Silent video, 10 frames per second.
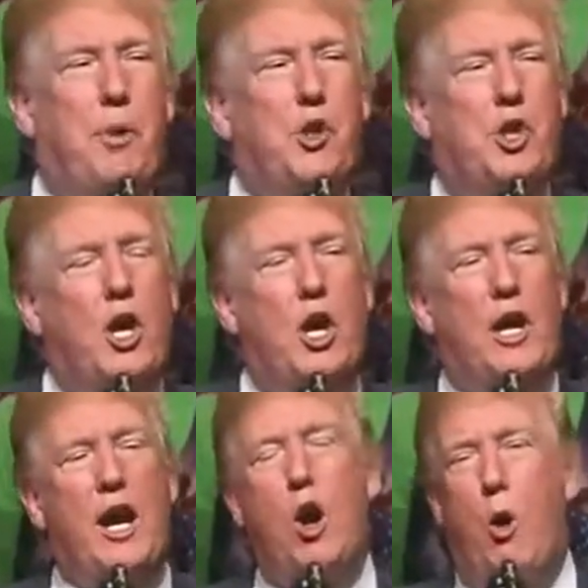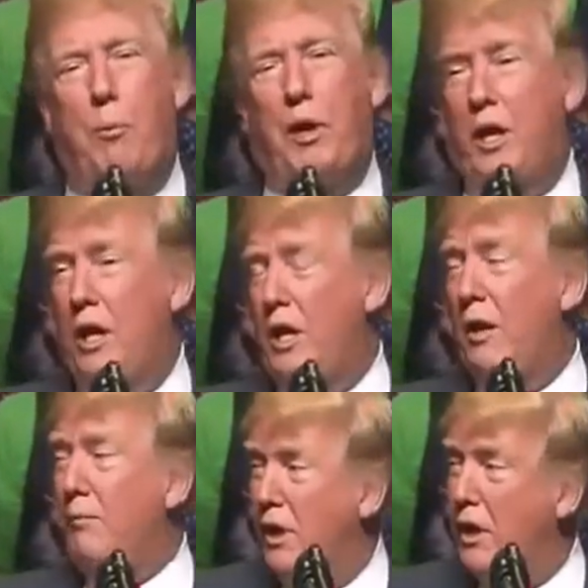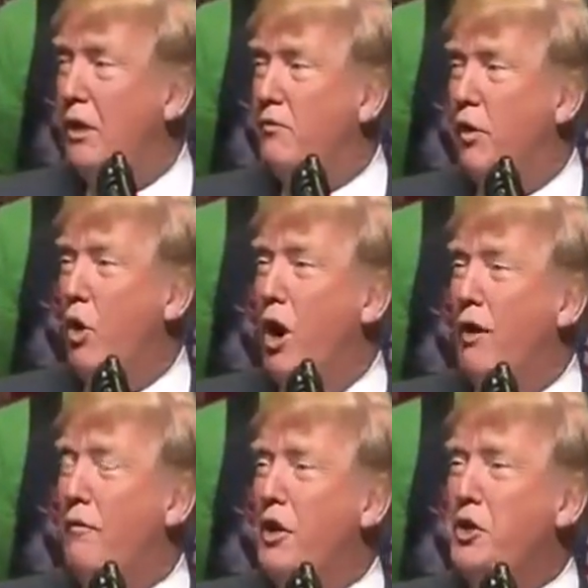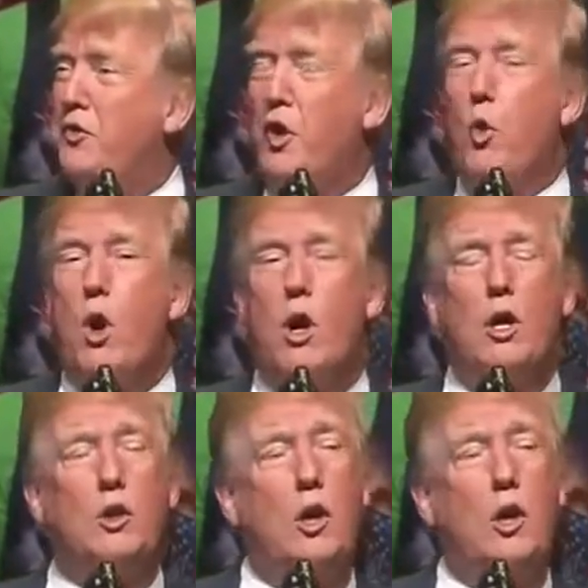is good, and hopefully, I mean, for all of us, for the world,